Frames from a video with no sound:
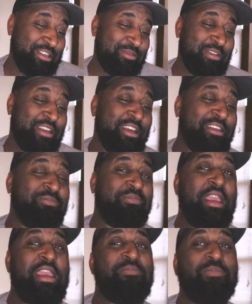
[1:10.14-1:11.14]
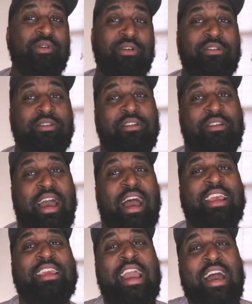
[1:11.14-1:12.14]
because people,
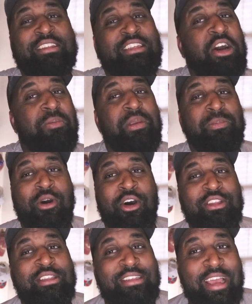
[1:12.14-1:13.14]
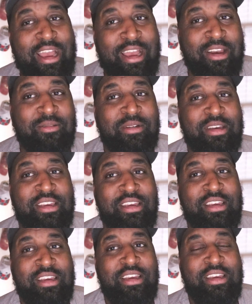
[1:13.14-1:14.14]
I tell people all the time,
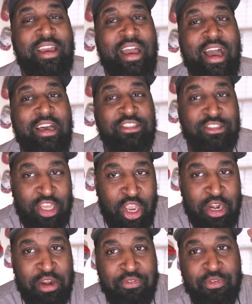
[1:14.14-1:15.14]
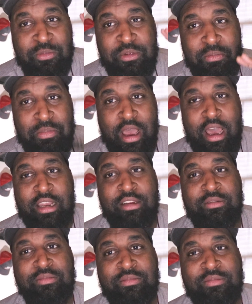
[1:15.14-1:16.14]
I started from the
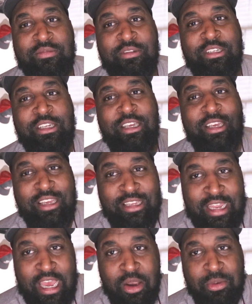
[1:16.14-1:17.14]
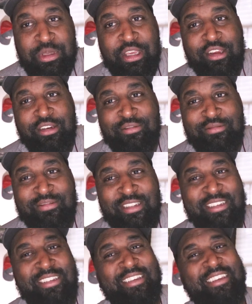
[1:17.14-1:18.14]
bottom, and now I'm here.
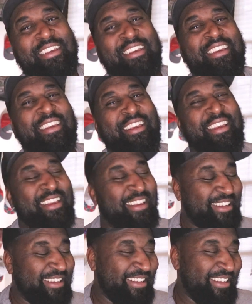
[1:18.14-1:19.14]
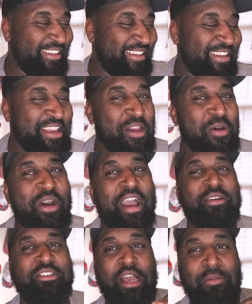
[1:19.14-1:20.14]
Well,
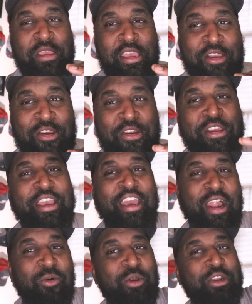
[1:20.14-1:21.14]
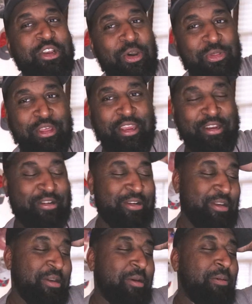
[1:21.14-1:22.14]
actually, I'm here, and I want to go there.
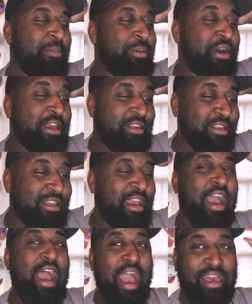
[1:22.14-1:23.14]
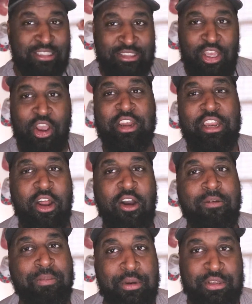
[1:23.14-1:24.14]
But I started
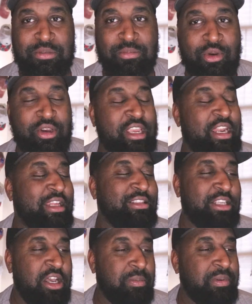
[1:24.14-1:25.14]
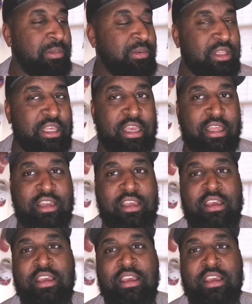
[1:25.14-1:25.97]
off push mowing, and I tell people that,